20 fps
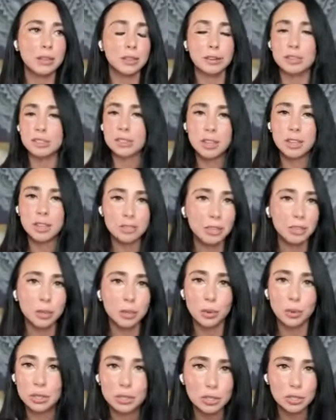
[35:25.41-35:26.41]
there's nothing
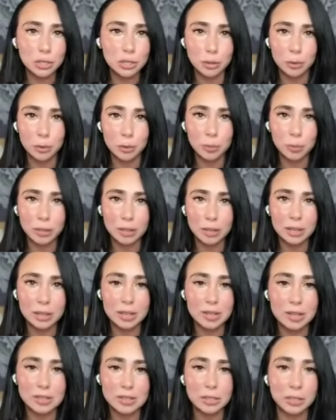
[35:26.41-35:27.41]
you can do
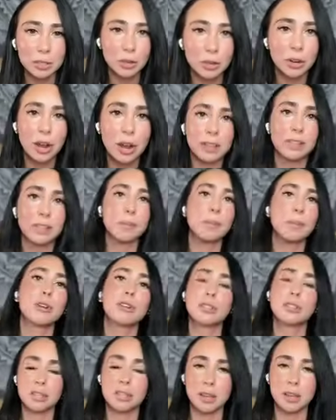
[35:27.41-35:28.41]
because you're at the
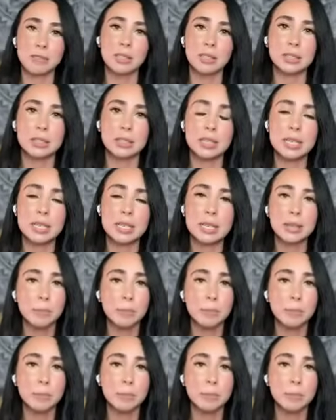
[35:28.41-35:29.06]
mercy of it.